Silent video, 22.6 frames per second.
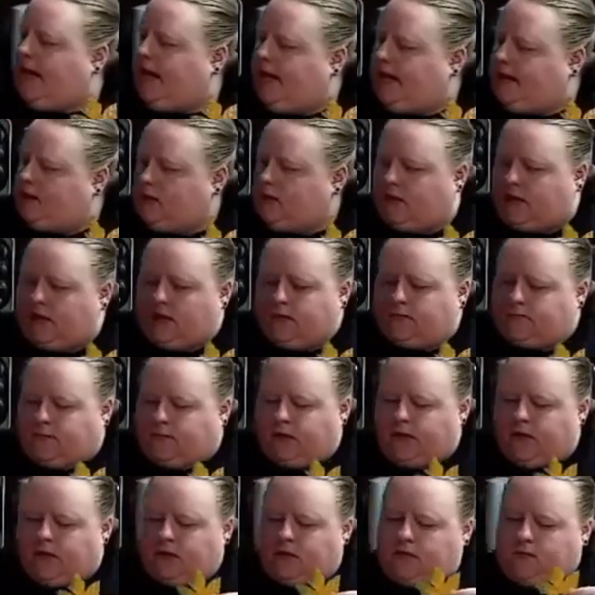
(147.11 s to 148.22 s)
And you get a
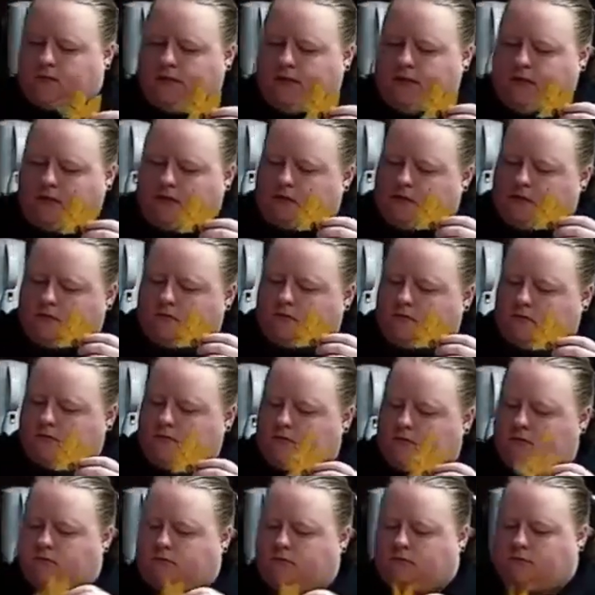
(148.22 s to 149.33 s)
pretty good amount
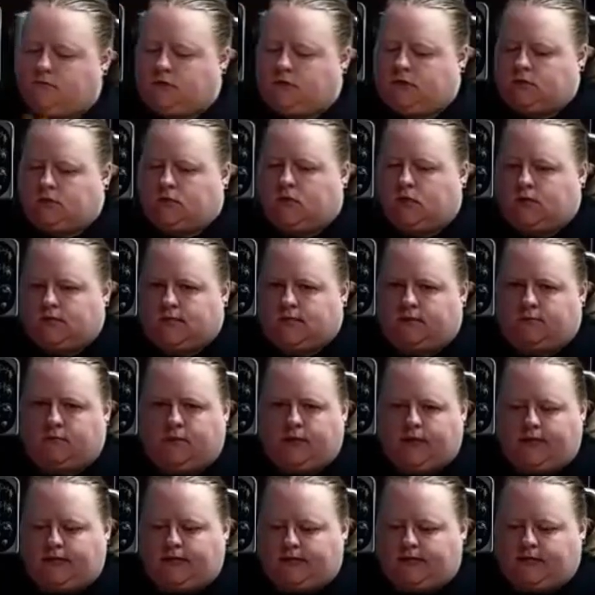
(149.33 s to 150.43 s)
once they're all
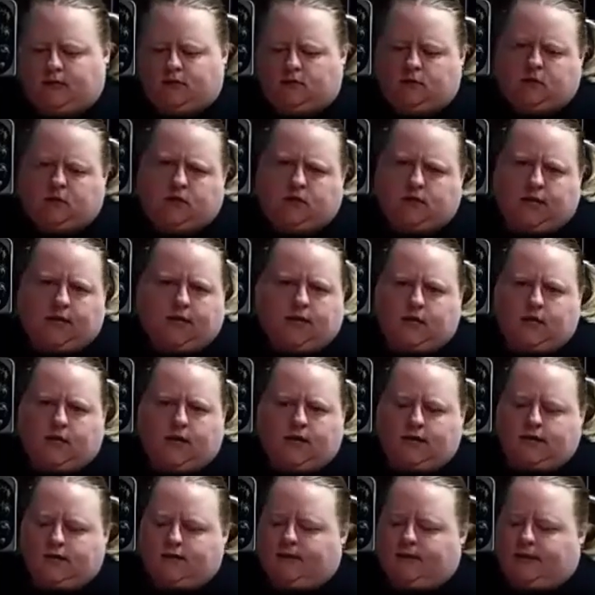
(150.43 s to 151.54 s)
separated. They don't look like a
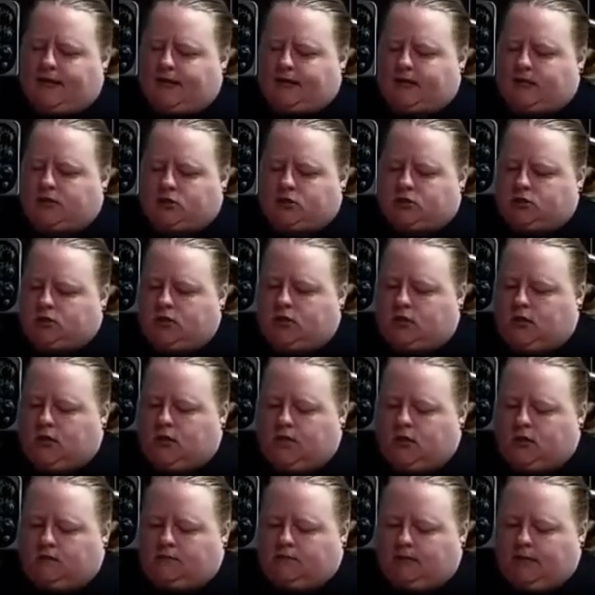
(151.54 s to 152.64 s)
lot in the package,
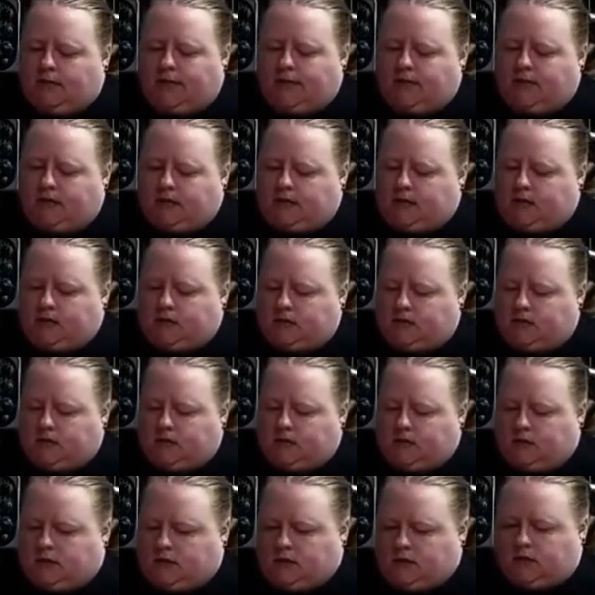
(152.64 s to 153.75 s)
but
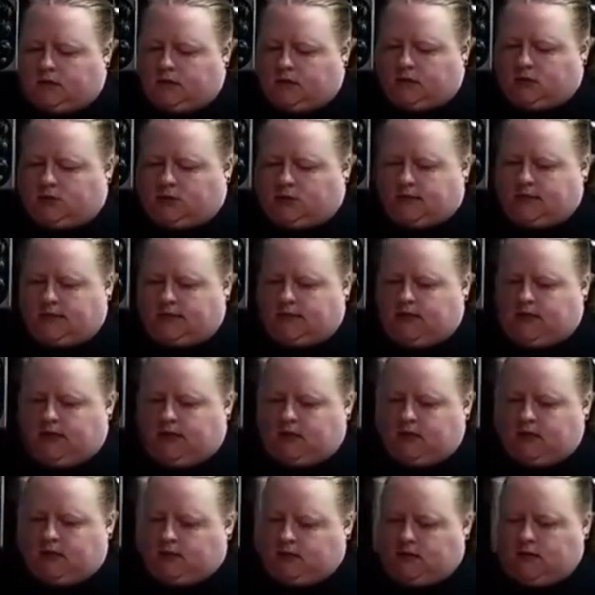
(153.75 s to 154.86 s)
as you can
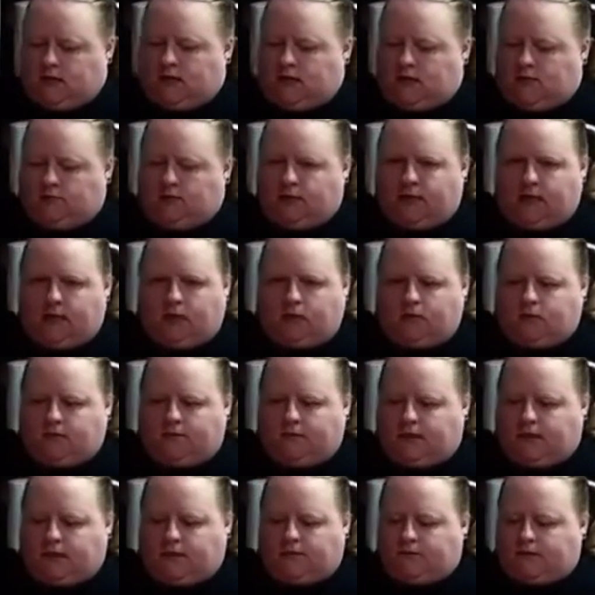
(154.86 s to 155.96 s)
see, you get a pretty good
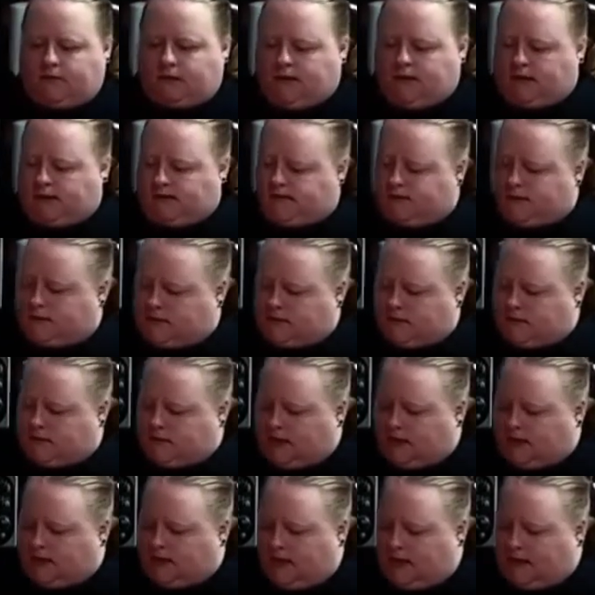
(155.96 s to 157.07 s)
amount of the leaves
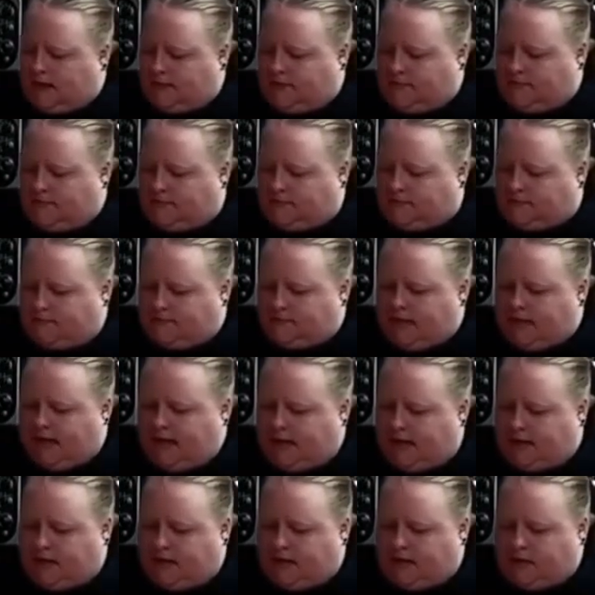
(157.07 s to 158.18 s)
in that
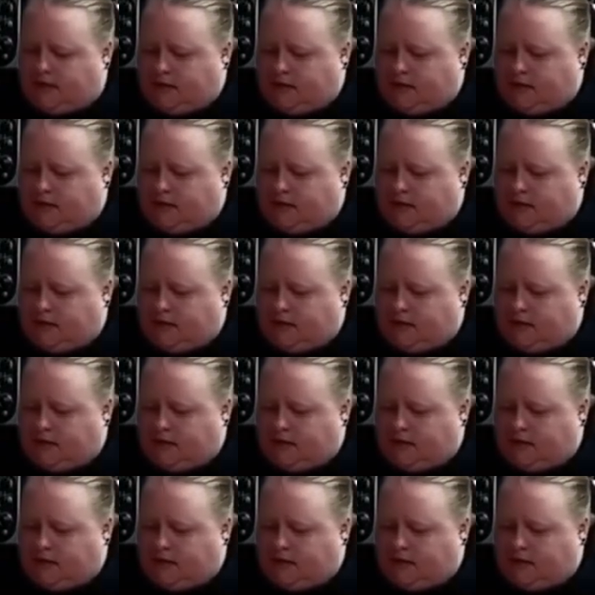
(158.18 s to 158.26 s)
bag.